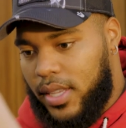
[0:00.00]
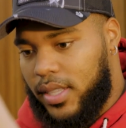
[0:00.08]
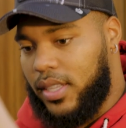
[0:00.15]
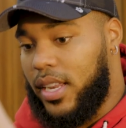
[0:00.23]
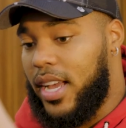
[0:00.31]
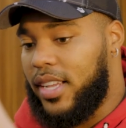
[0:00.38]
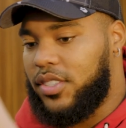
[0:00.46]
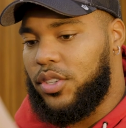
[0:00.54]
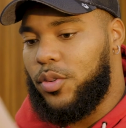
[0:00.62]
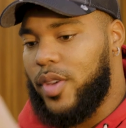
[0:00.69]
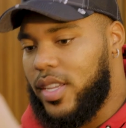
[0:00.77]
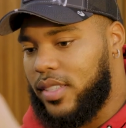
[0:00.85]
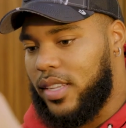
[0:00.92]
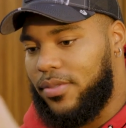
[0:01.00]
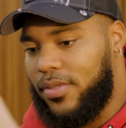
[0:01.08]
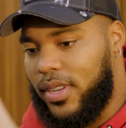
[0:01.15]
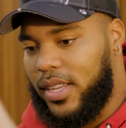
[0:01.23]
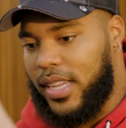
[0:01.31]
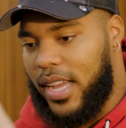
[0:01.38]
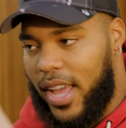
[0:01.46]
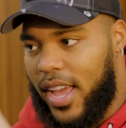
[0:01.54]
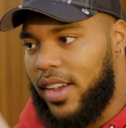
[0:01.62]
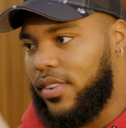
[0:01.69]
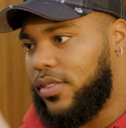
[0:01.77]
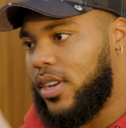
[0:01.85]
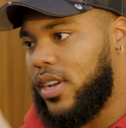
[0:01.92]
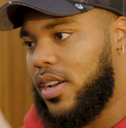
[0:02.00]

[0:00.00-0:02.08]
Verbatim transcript: the last 2 weeks, I feel like I have,